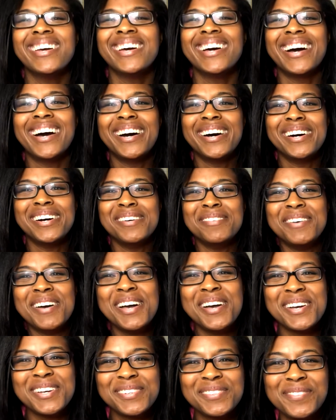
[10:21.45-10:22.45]

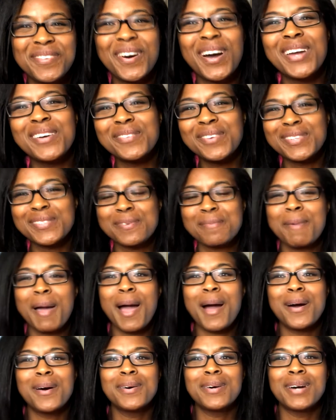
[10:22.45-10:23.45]
One was
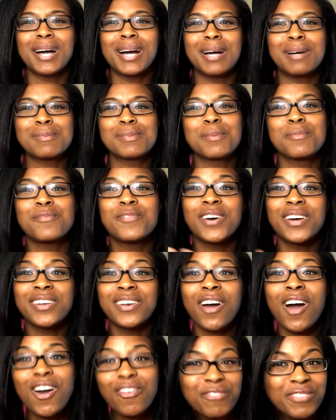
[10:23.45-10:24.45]
about some
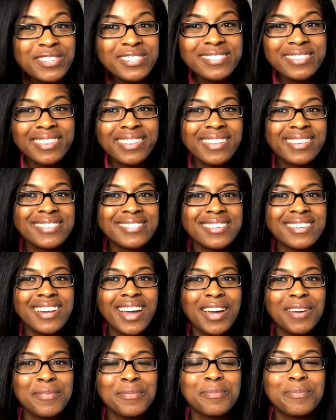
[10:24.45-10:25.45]
fun office things that
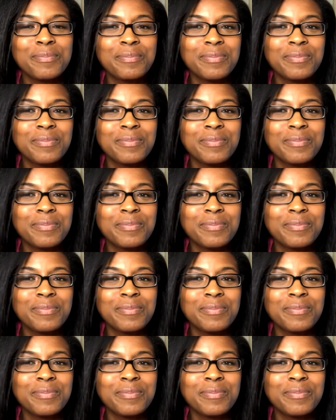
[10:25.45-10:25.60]
I